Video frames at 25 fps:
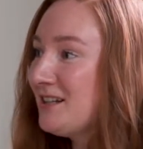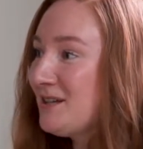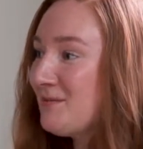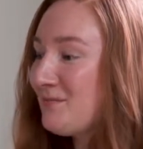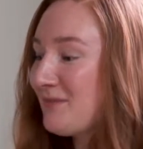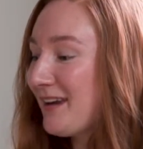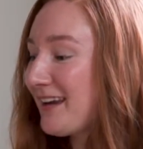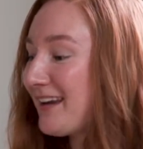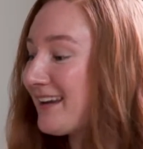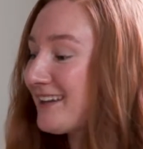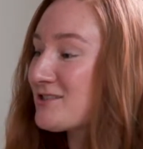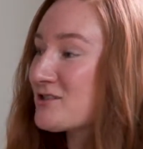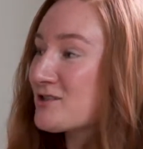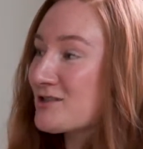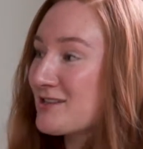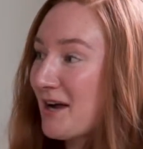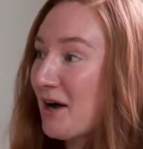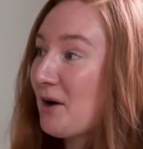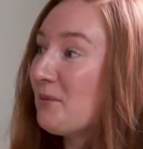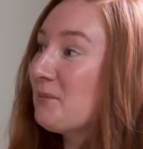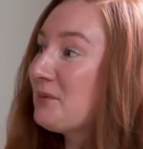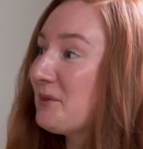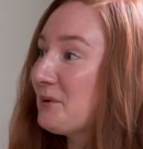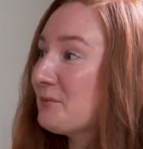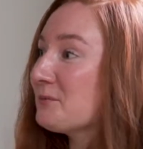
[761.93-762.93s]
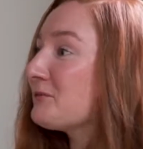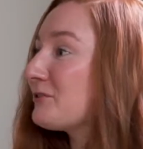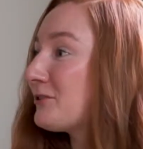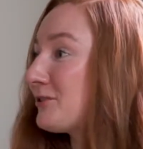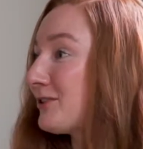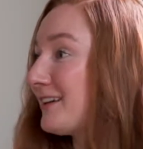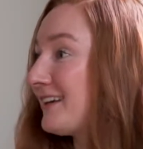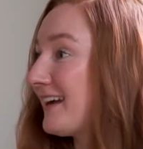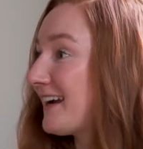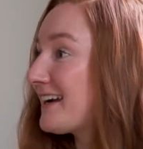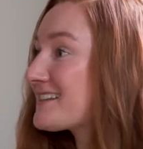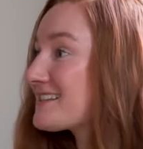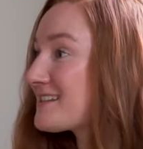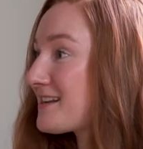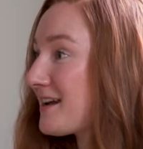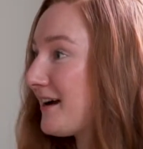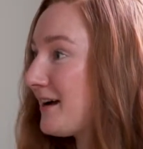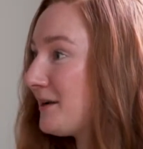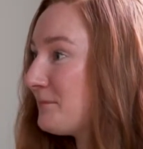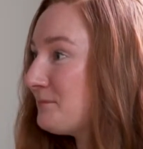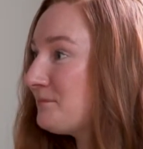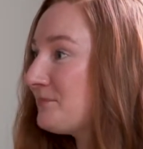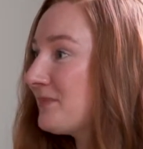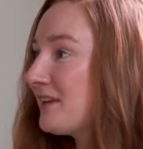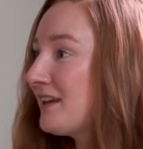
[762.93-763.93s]
It can just help them for the next
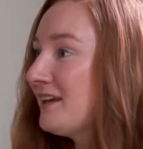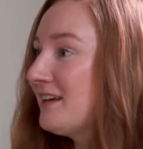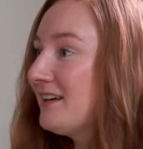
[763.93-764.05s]
time.